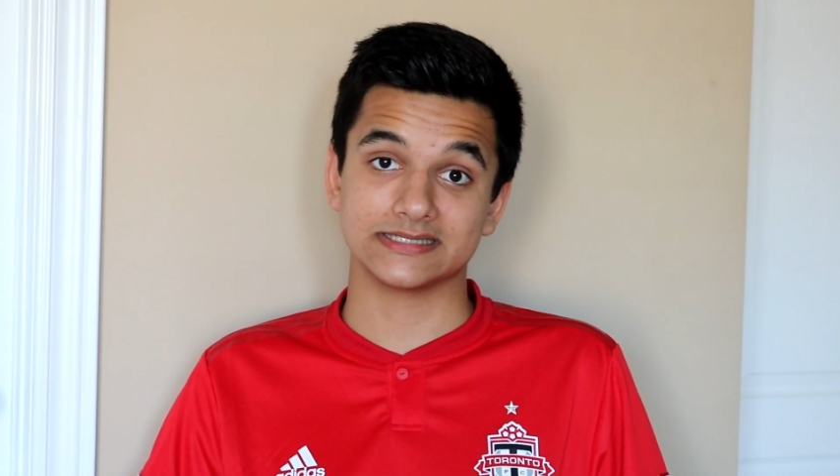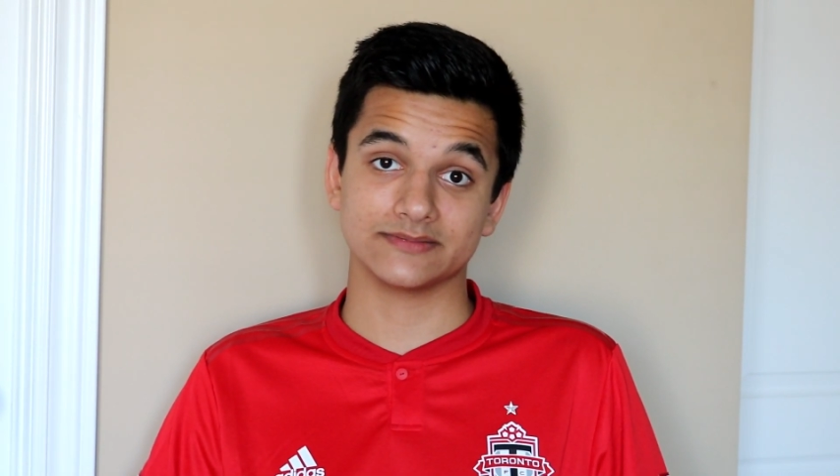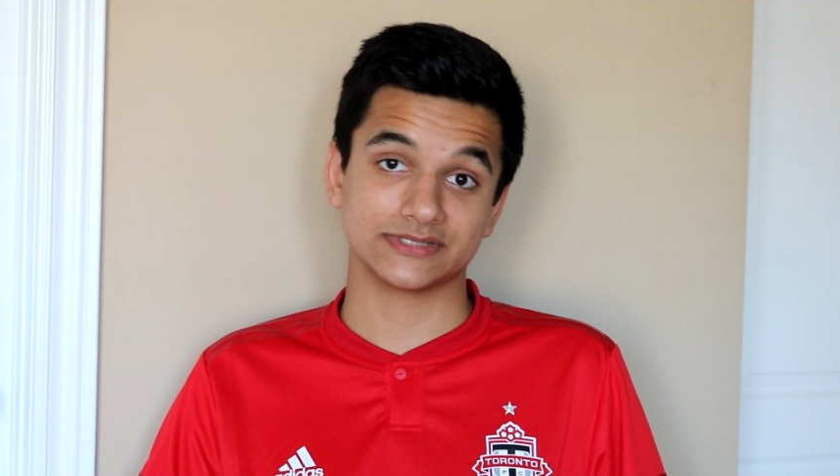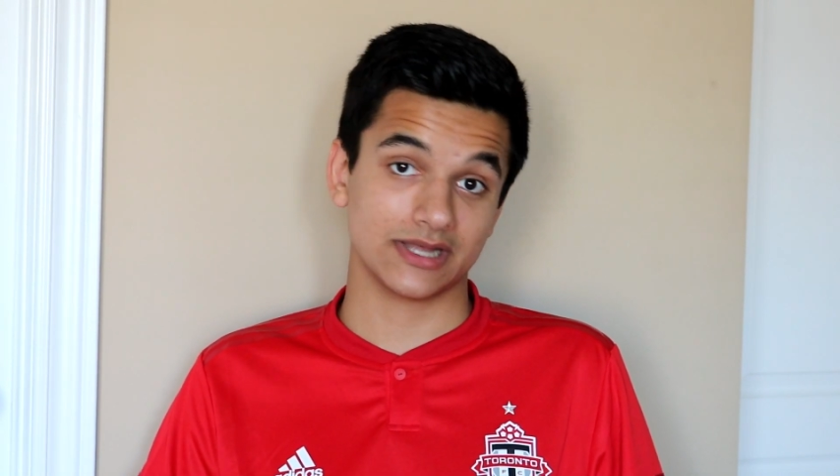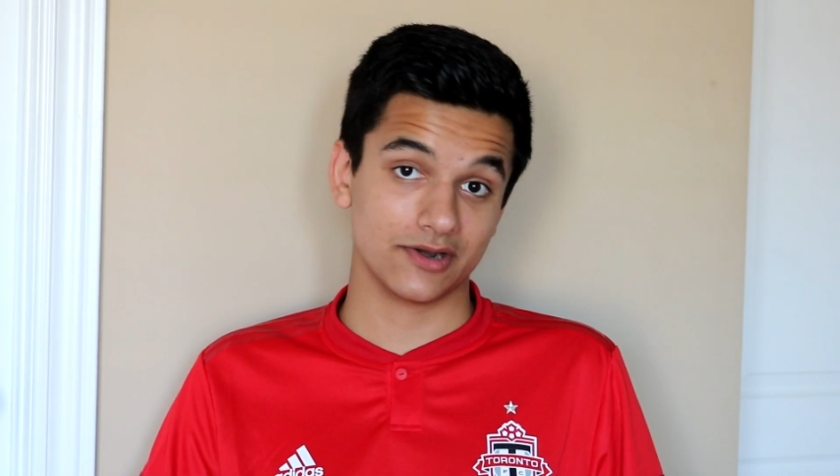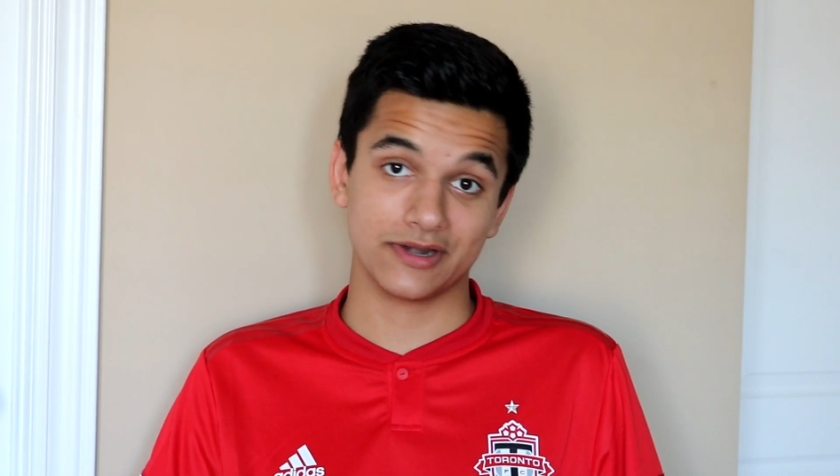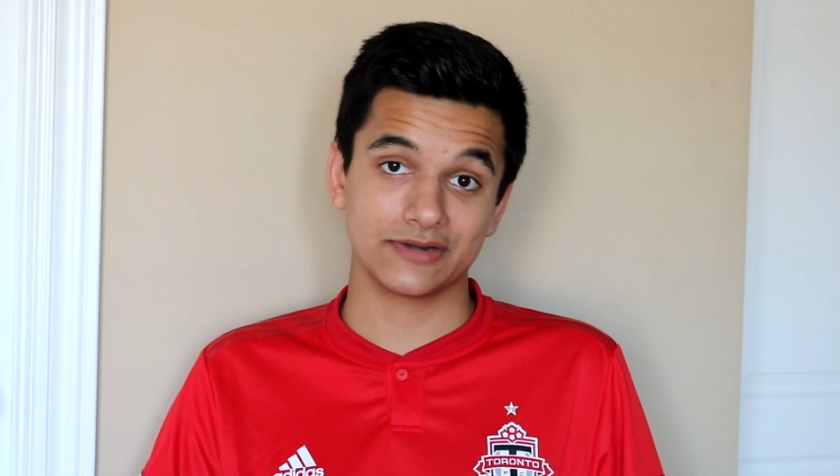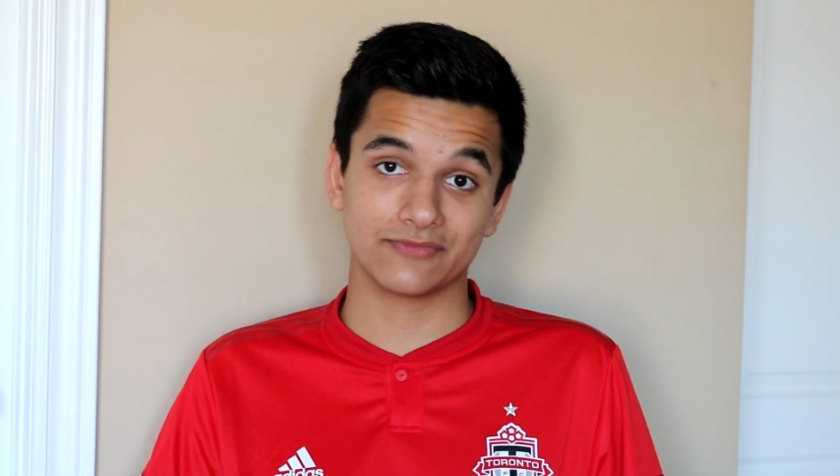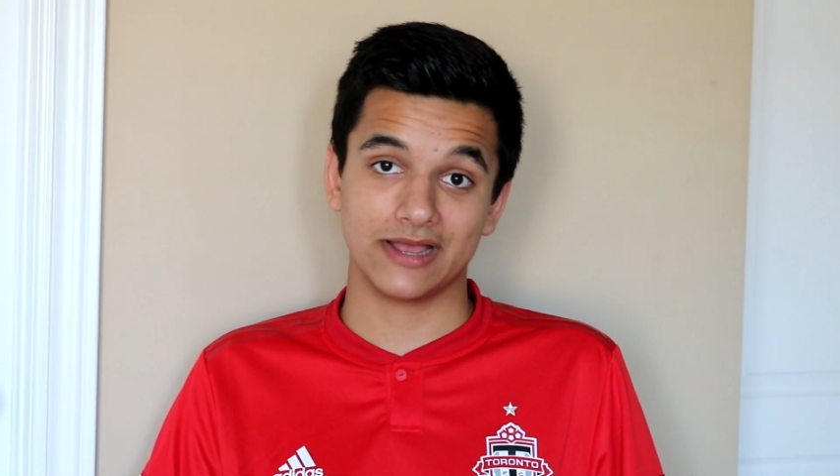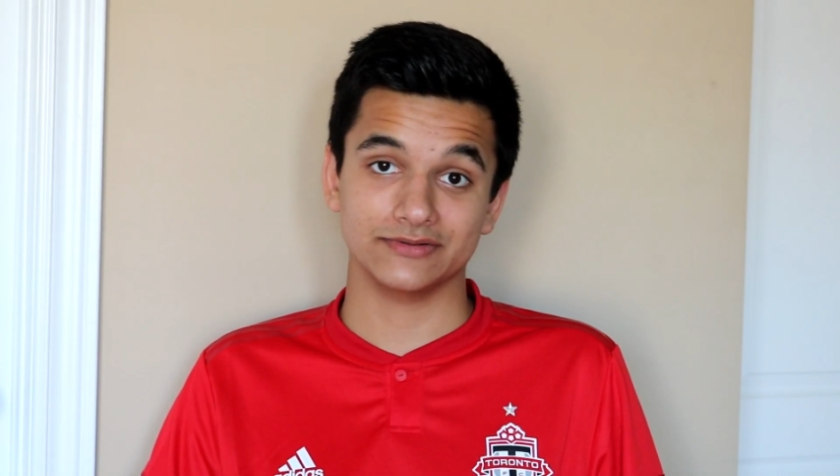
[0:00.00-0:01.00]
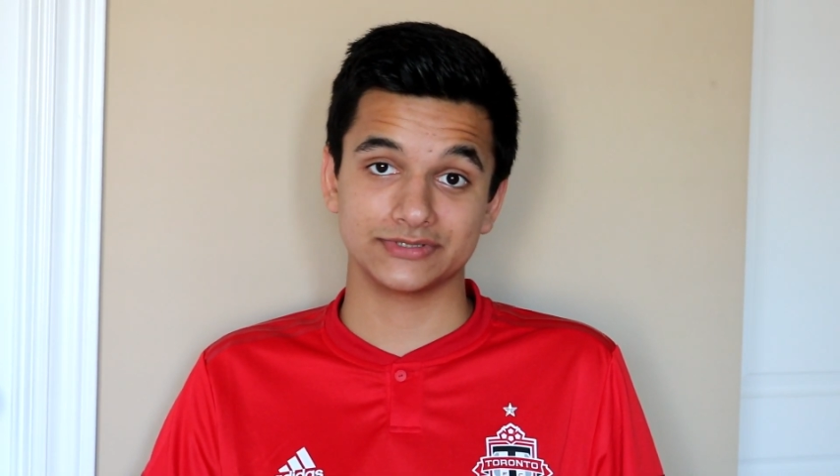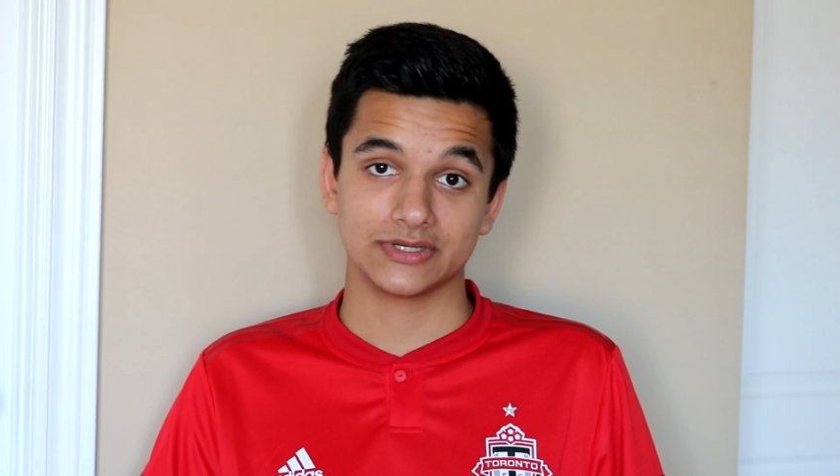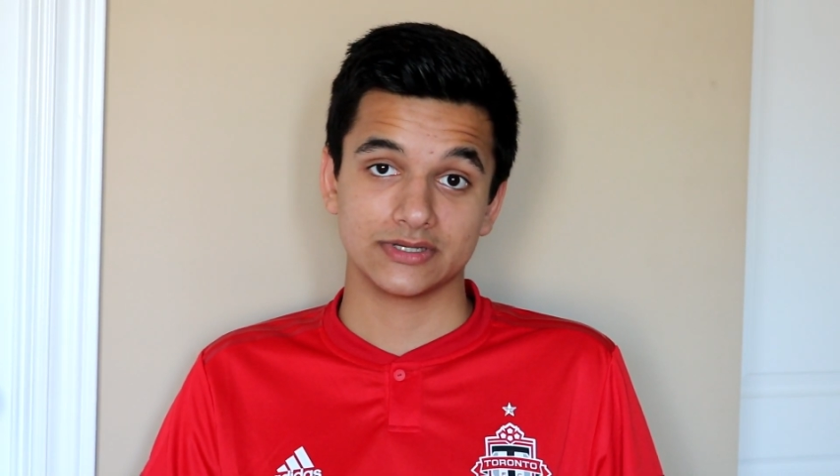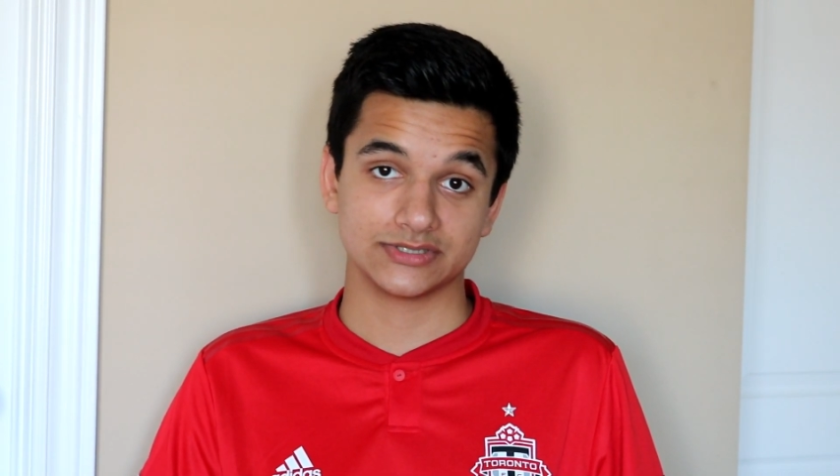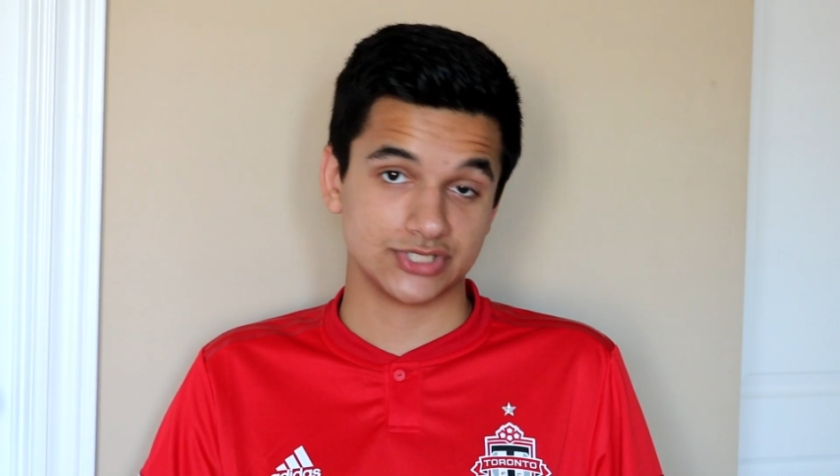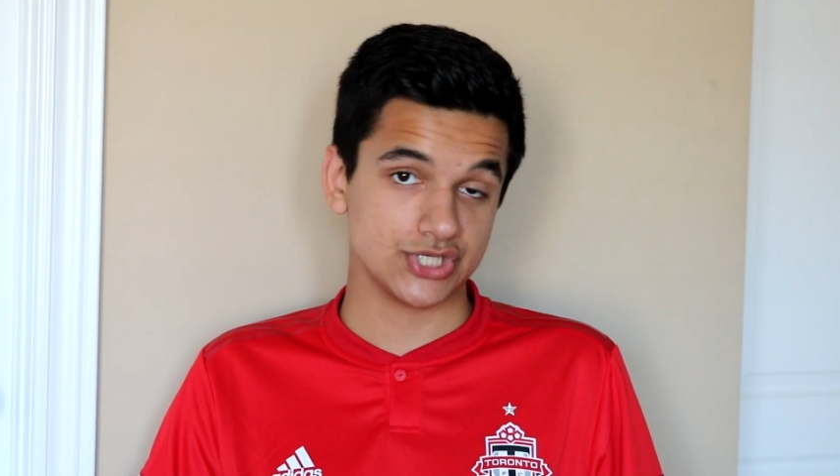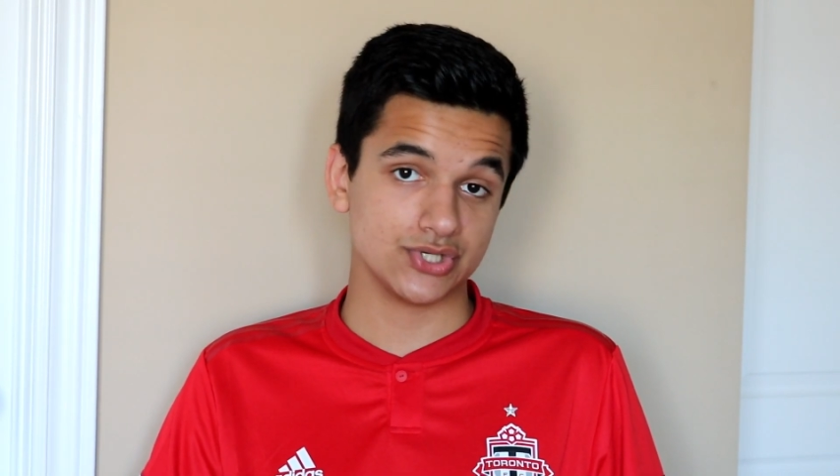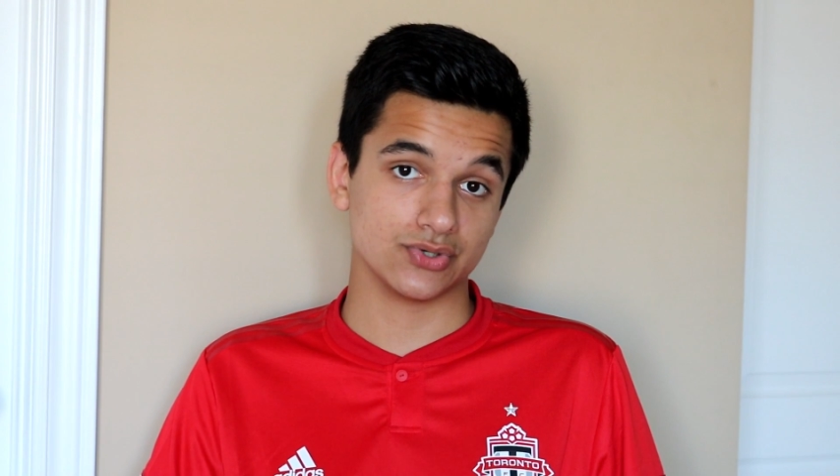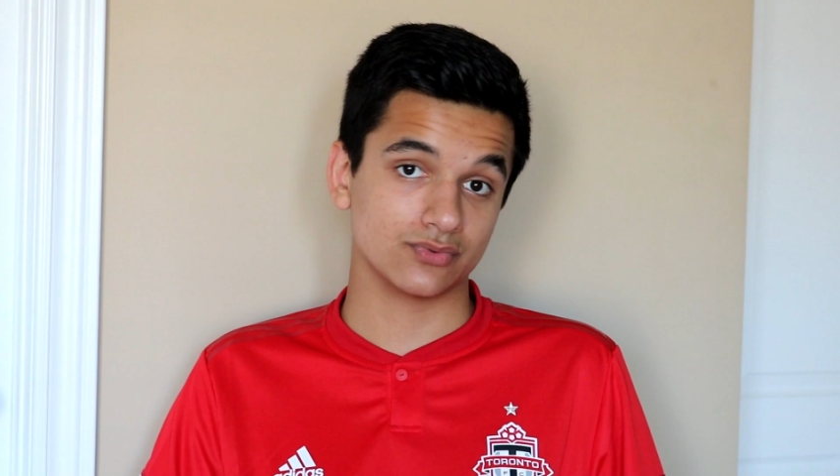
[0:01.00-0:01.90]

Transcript: teams that are in round two,